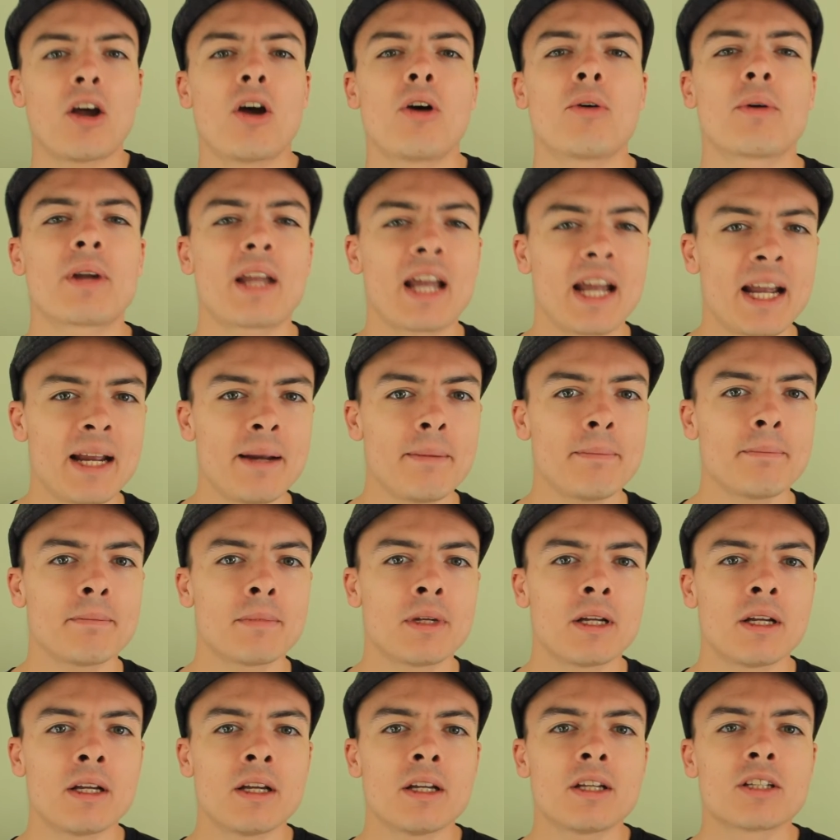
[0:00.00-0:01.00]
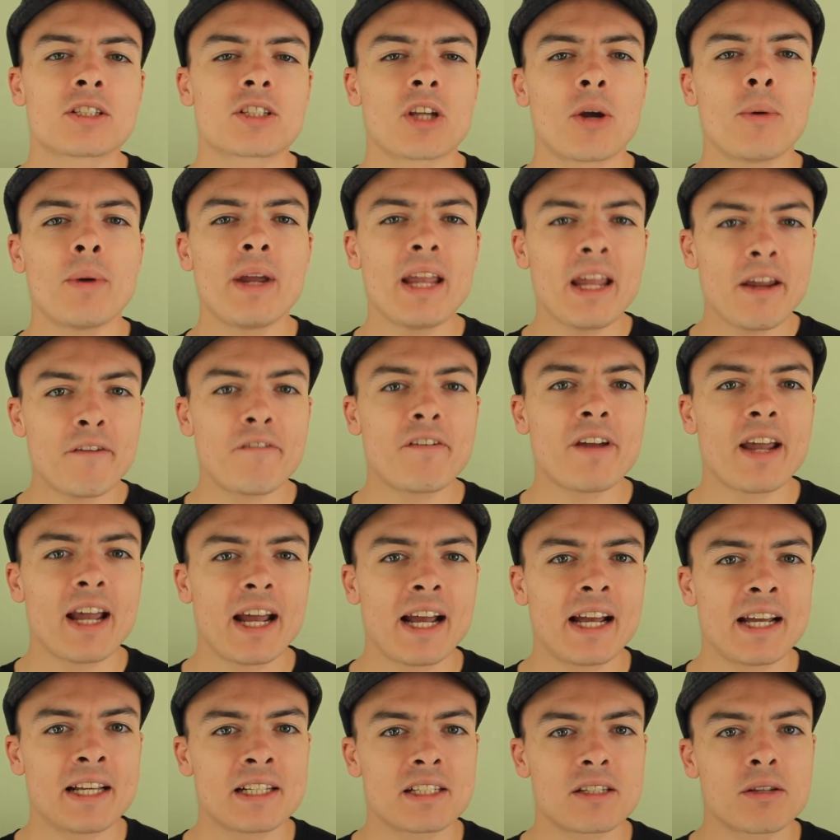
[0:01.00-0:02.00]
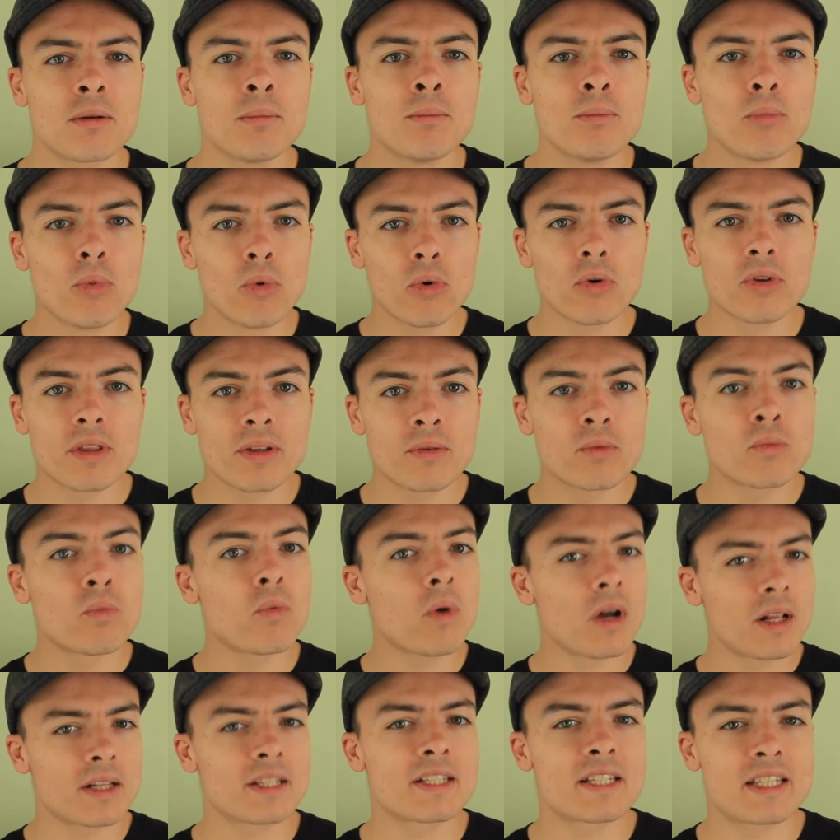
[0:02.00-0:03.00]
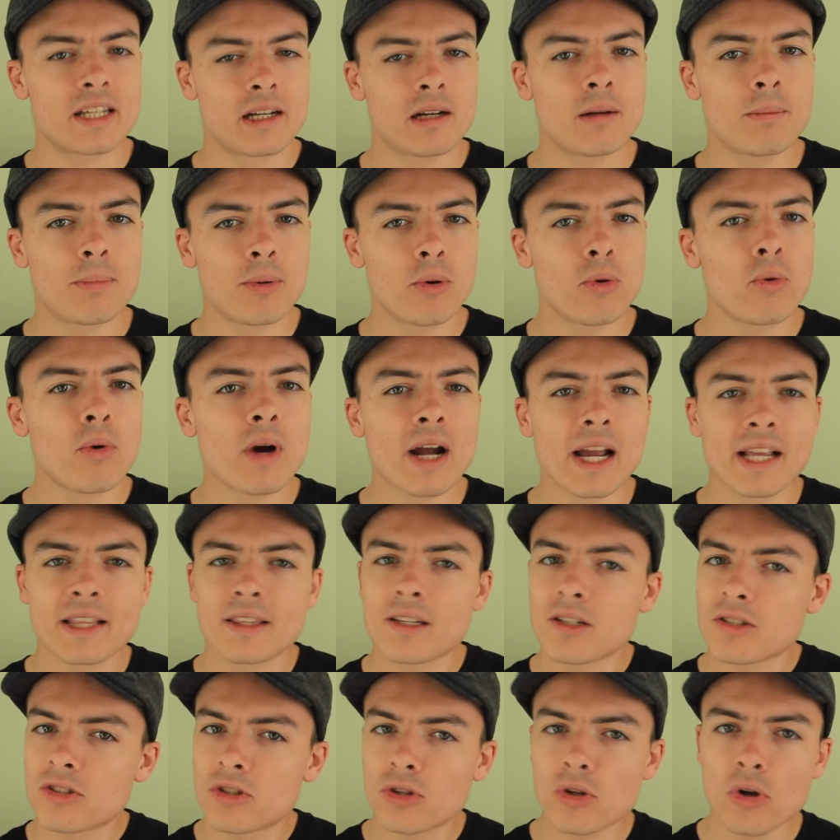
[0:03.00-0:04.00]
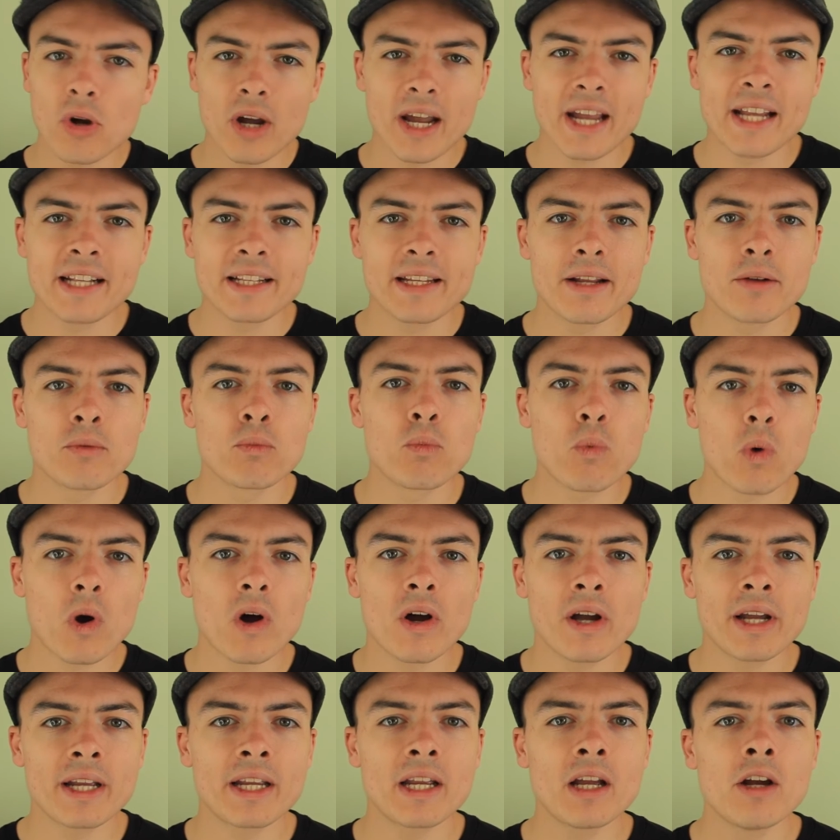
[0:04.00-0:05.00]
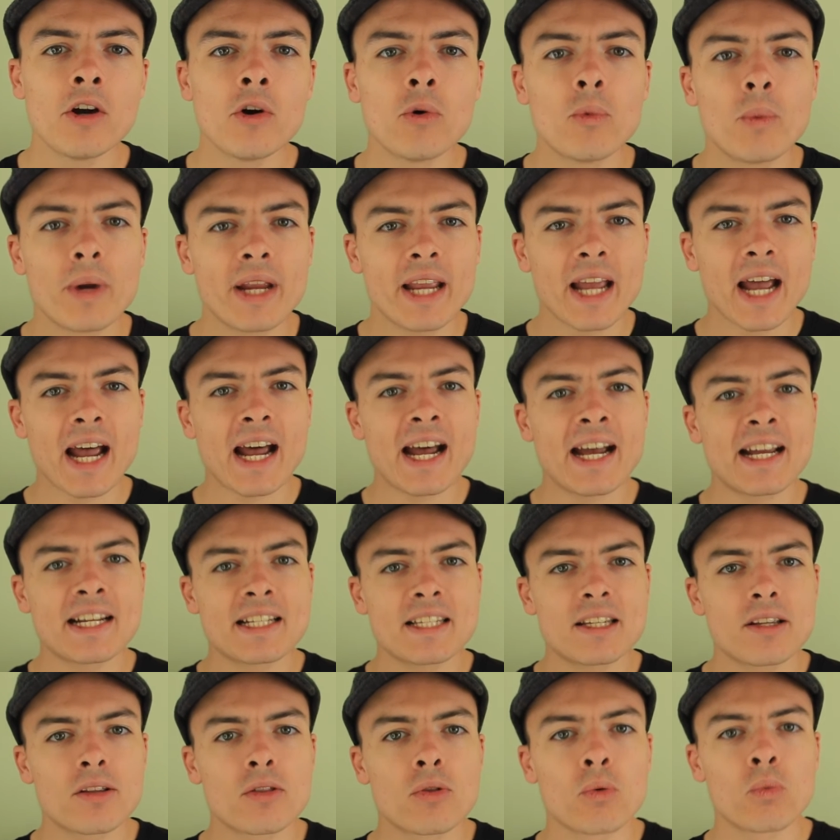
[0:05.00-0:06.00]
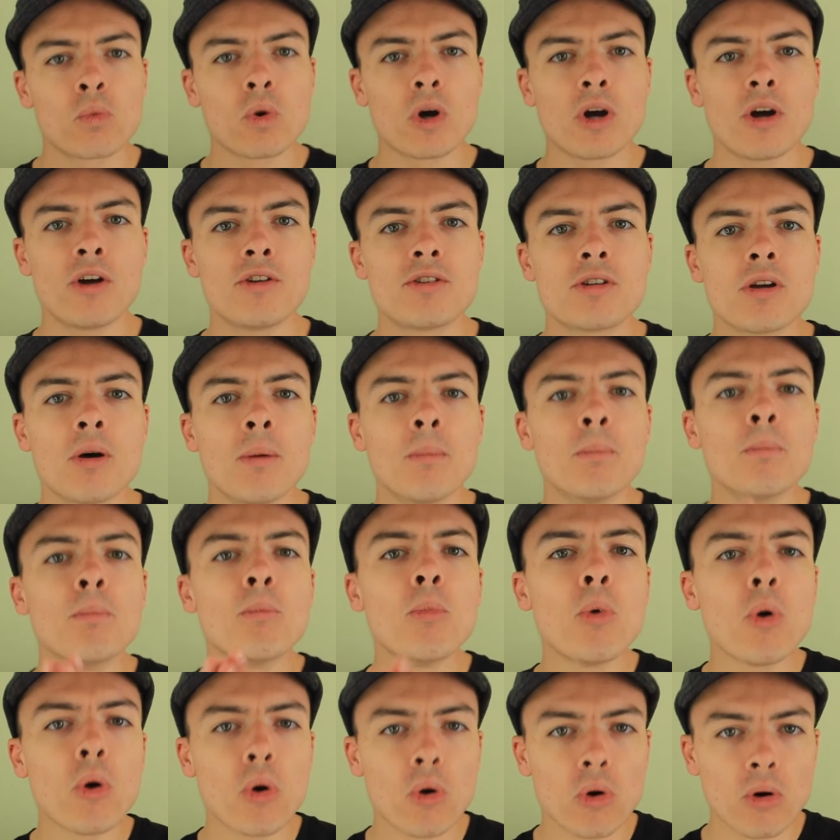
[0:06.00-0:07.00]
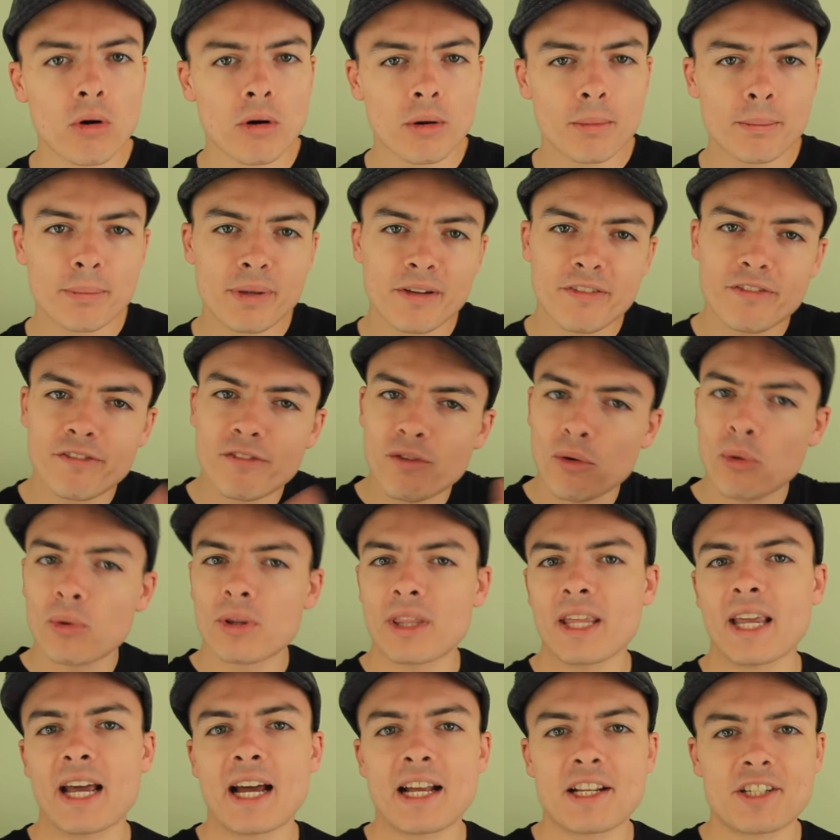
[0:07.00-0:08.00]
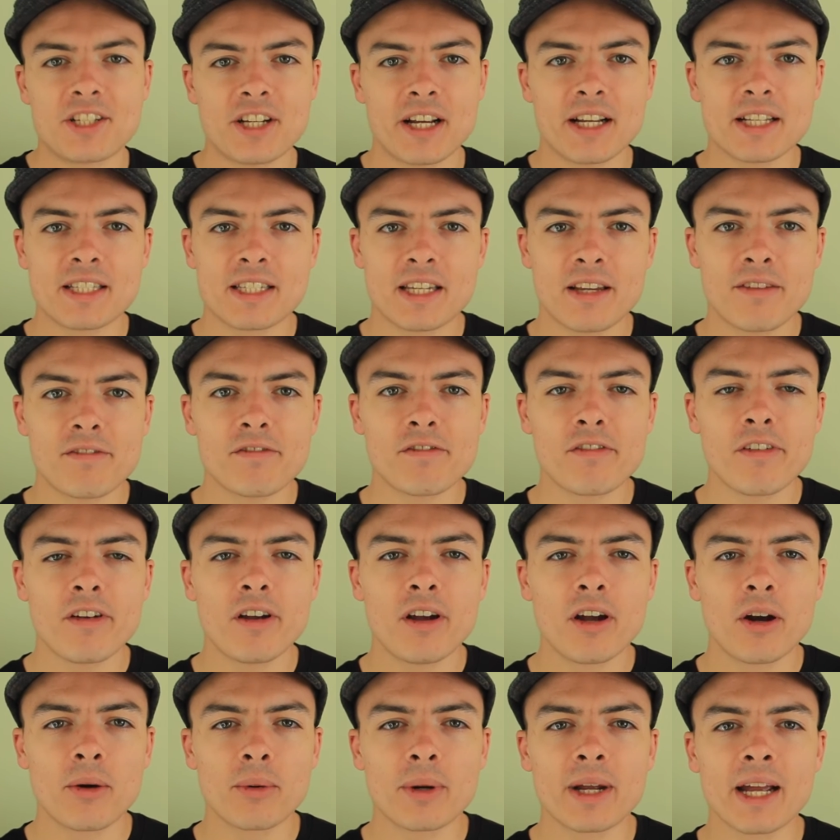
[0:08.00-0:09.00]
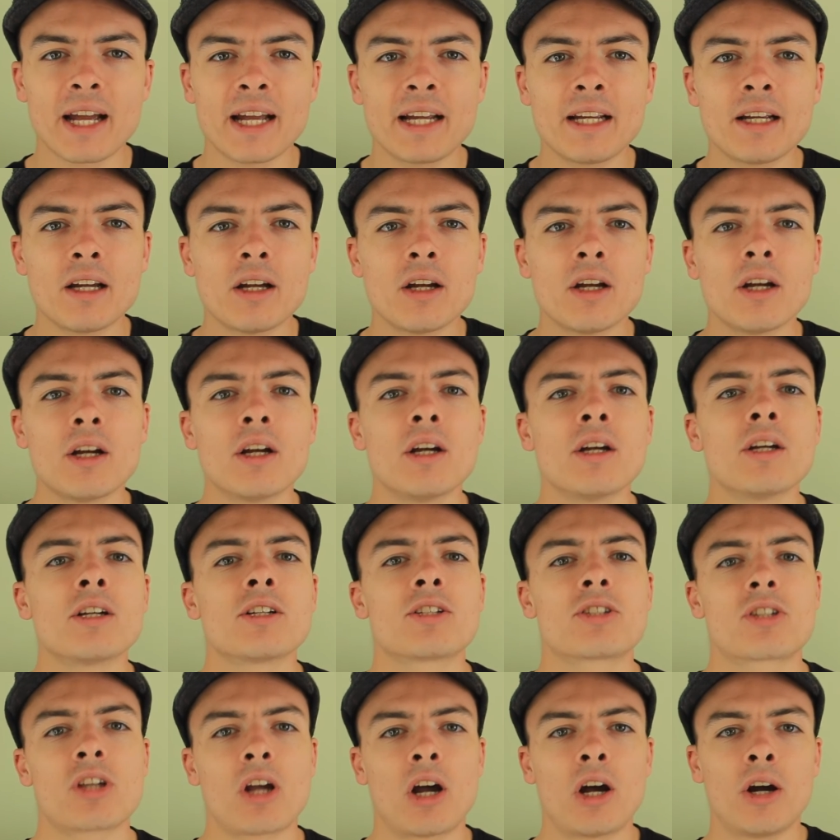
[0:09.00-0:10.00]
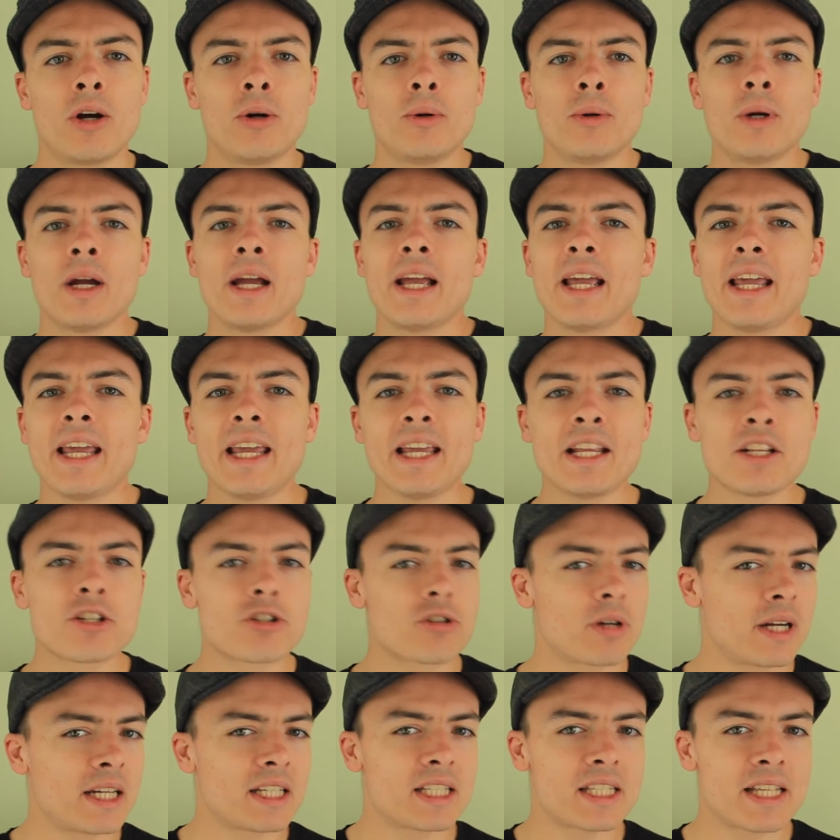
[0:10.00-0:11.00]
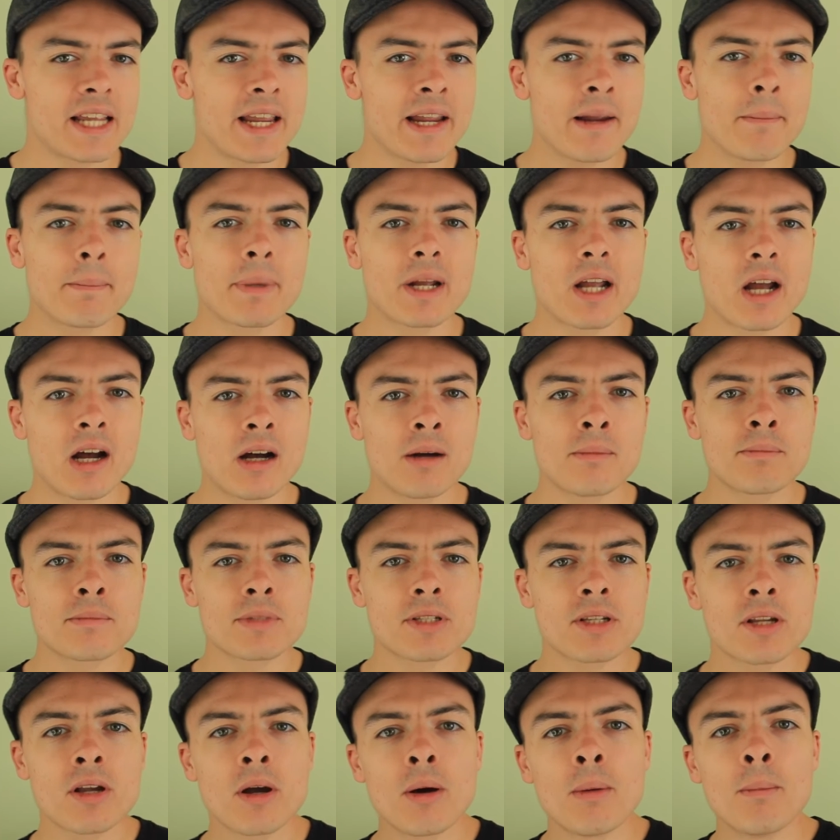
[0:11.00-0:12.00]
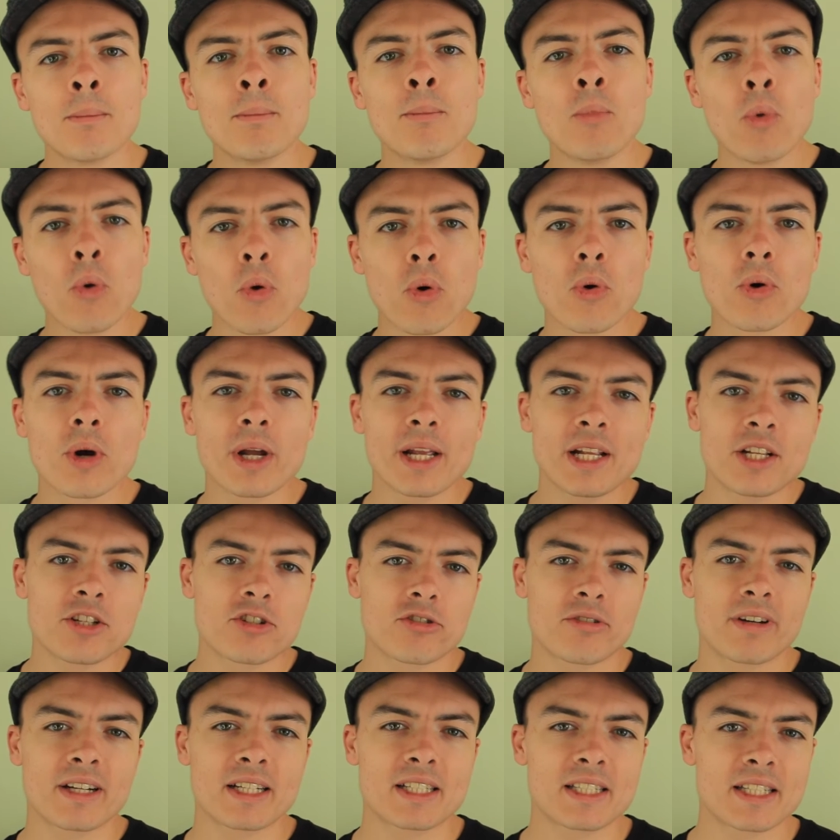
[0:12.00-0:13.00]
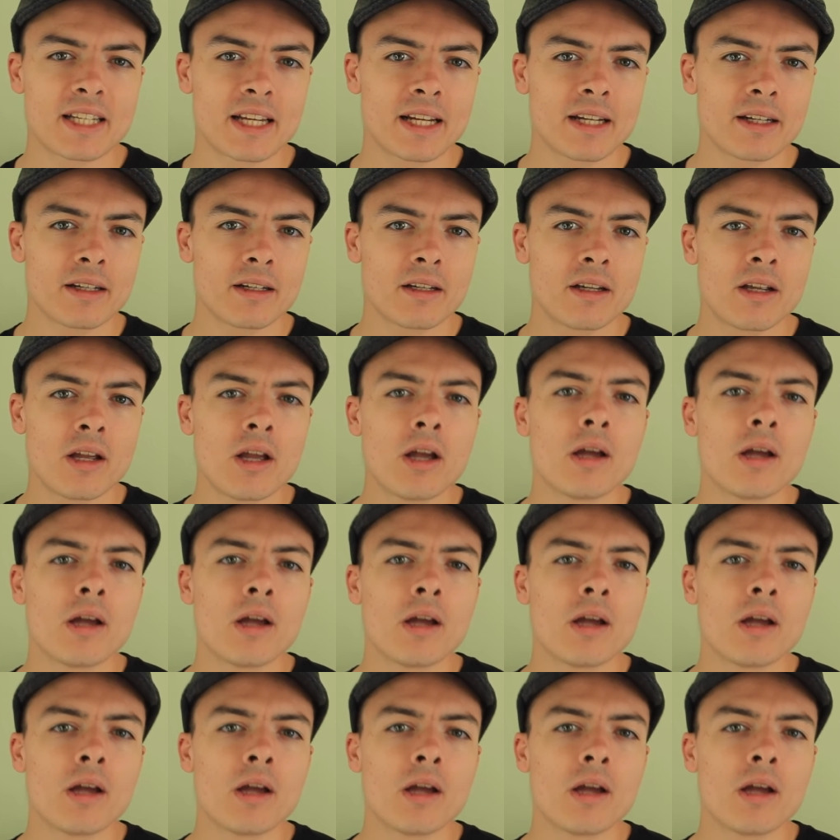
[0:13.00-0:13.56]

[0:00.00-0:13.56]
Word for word: Okay? So if it has more than one syllable and does not end in Y, we add the word more before the adjective. Okay? So interesting becomes more interesting.